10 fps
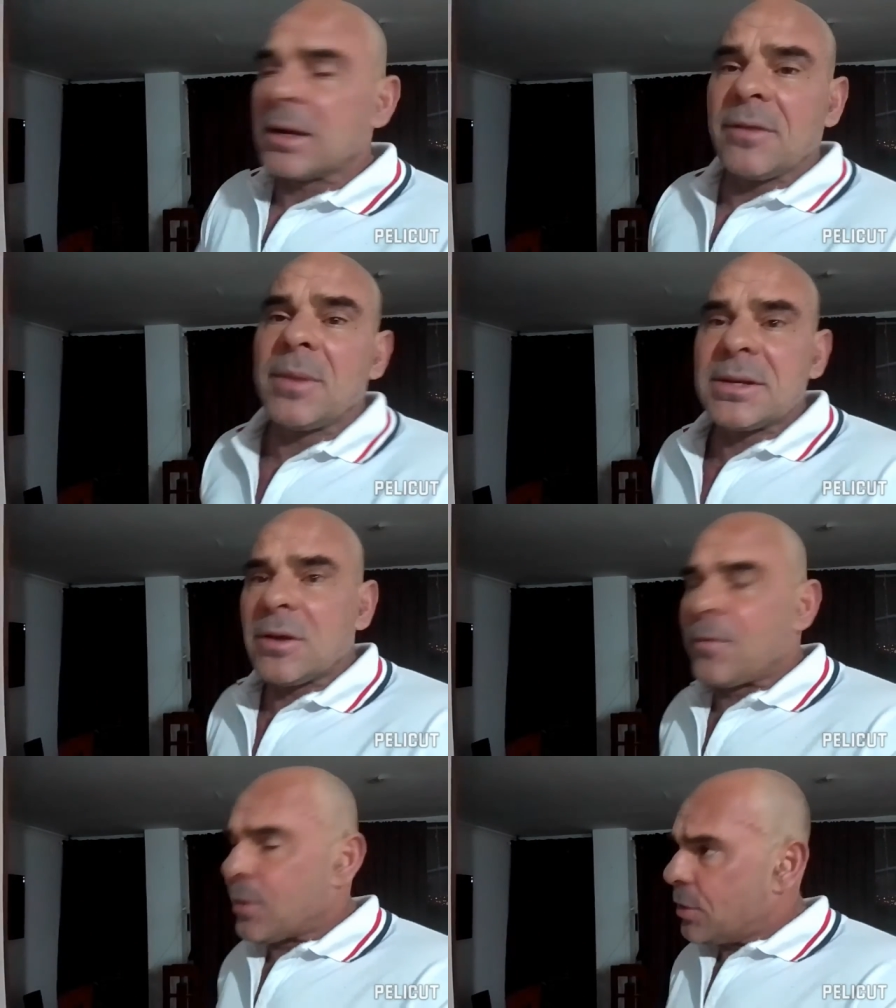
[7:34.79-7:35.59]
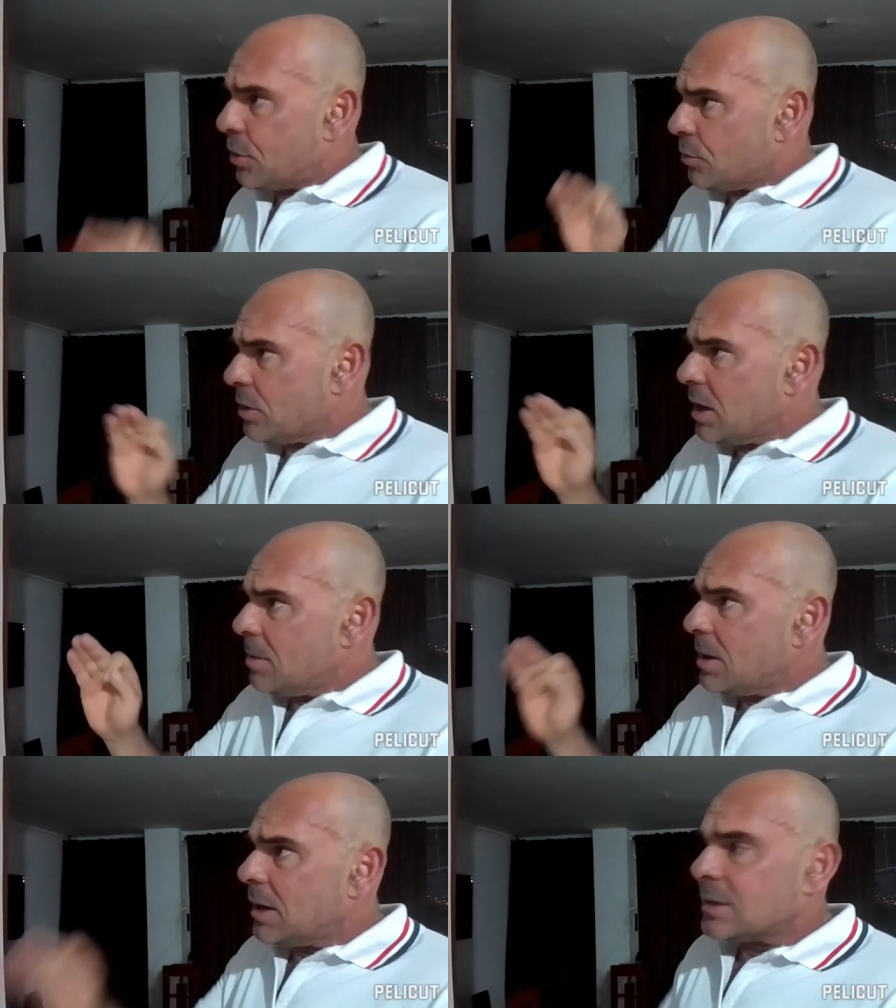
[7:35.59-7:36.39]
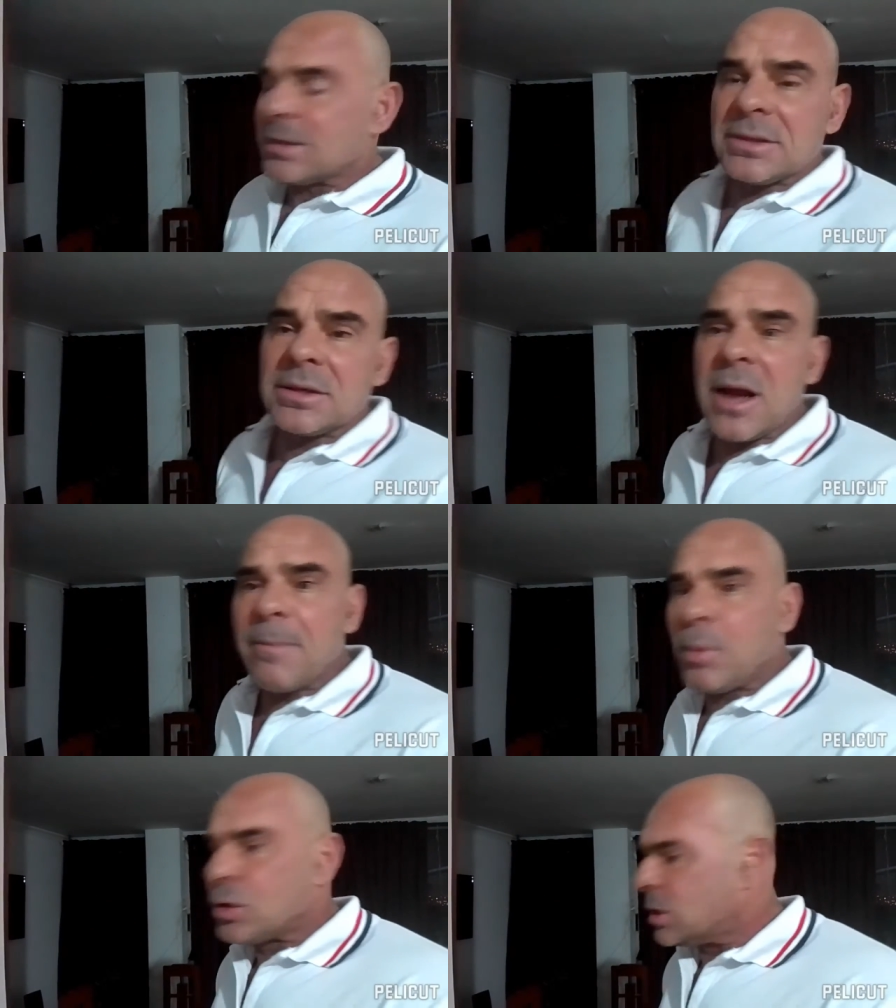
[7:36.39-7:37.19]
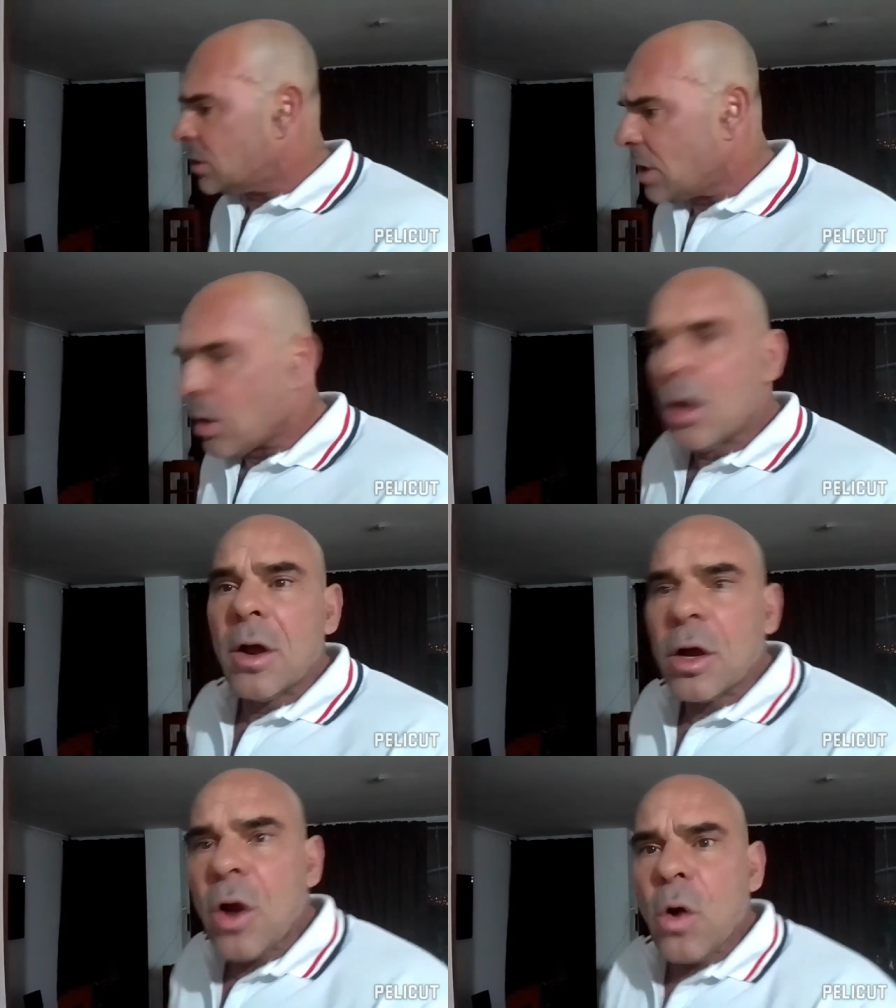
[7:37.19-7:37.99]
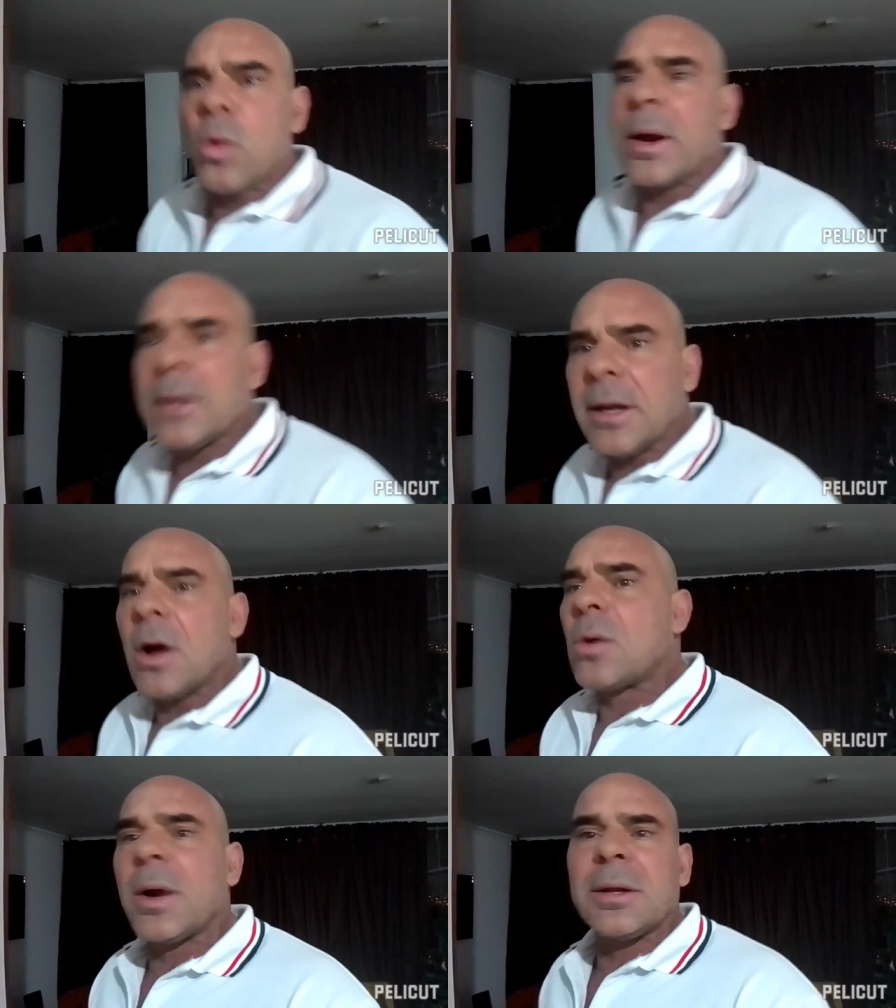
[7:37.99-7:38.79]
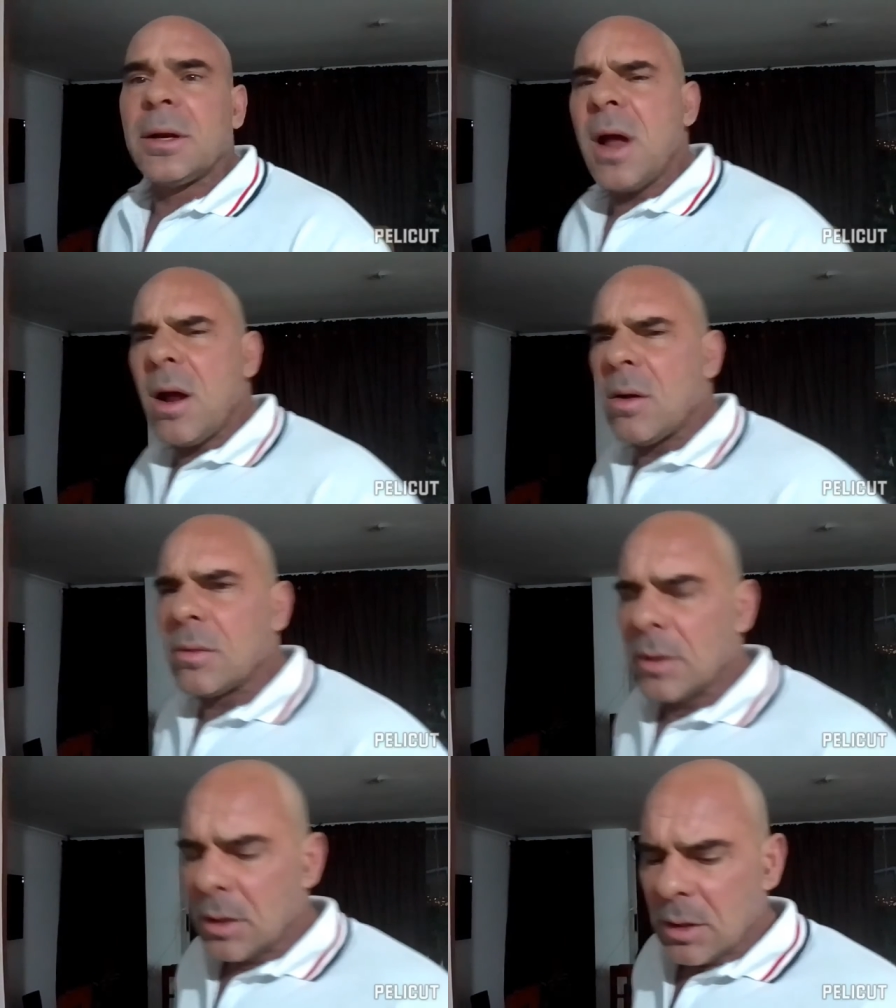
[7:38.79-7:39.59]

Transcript: I give myself 3 minutes. It's not pushing, go quickly. No,